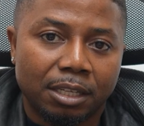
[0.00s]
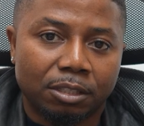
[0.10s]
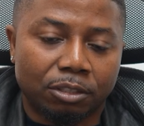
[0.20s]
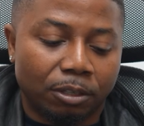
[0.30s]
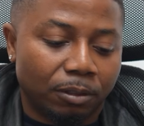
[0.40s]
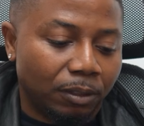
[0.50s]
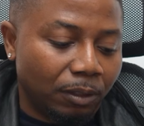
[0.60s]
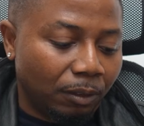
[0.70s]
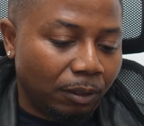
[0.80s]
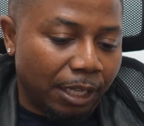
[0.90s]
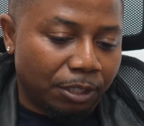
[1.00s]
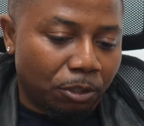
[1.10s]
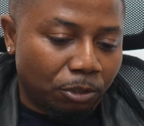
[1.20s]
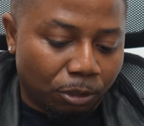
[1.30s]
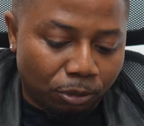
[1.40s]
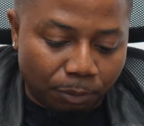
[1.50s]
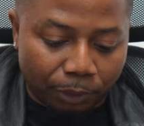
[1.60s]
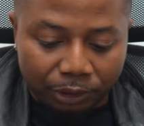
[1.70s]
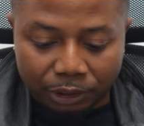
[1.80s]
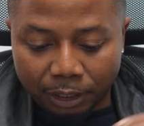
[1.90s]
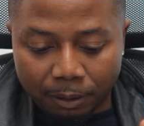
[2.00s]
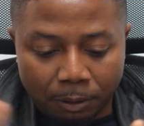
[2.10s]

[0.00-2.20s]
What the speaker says: So let's not talk too much.